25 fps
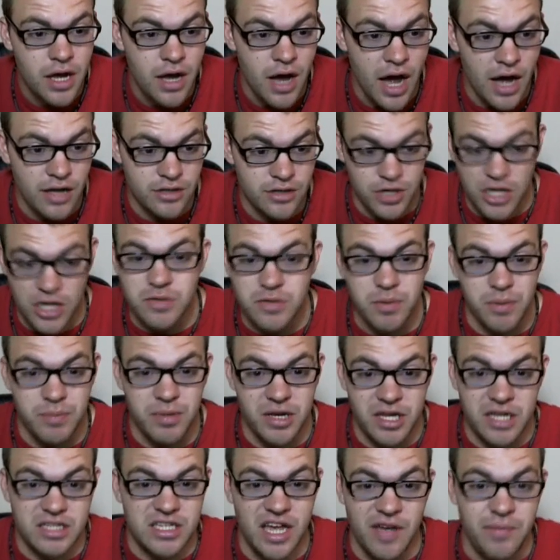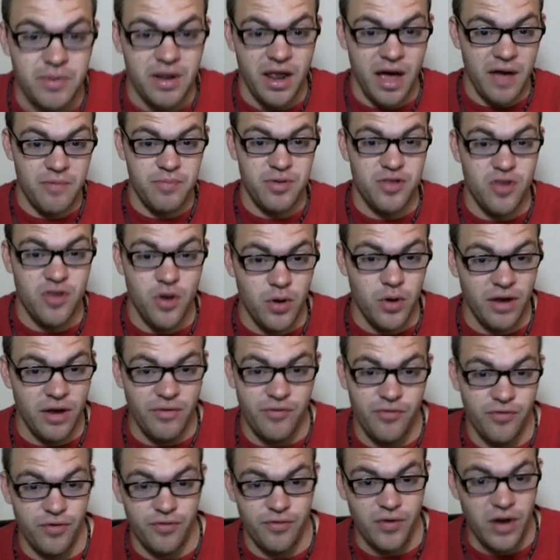Trust me, because I've been doing it
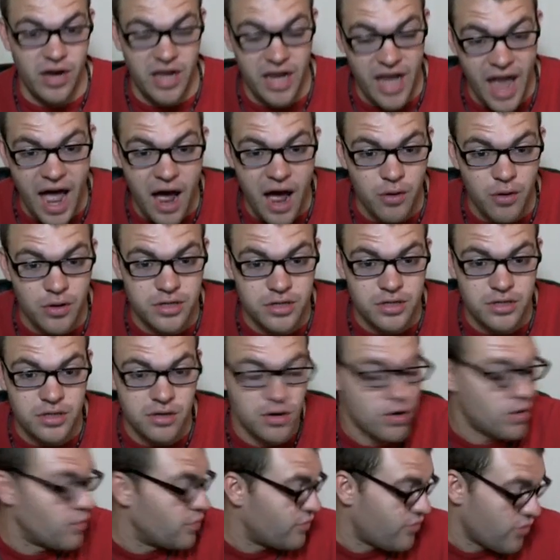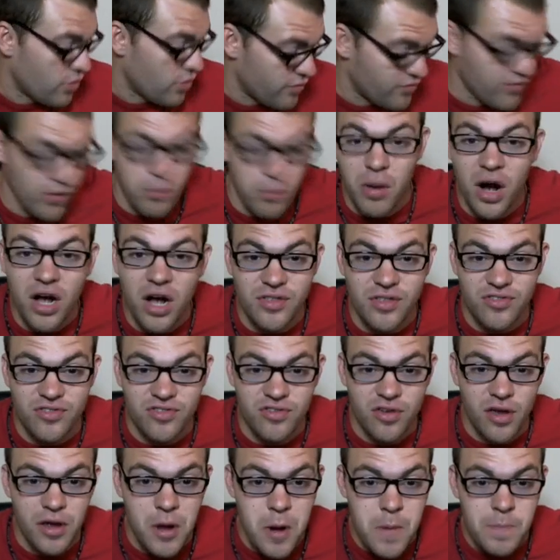for fucking hours or for
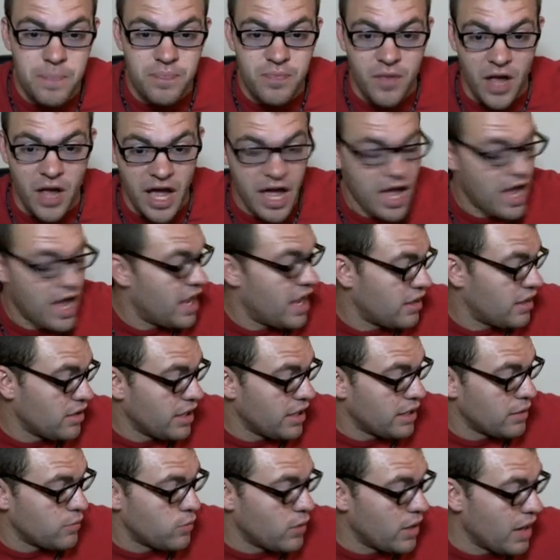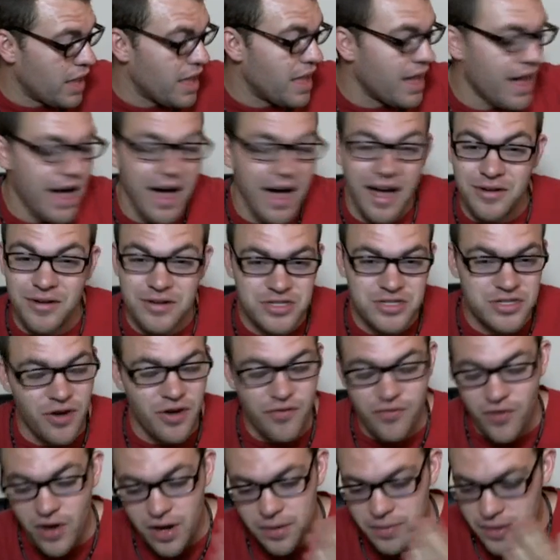months, and like when I was so
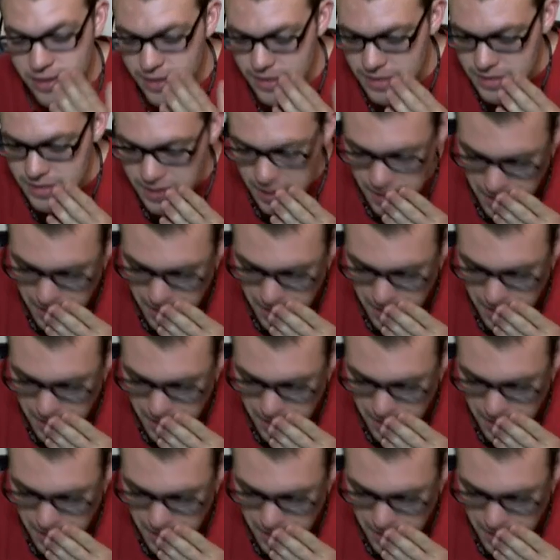funny because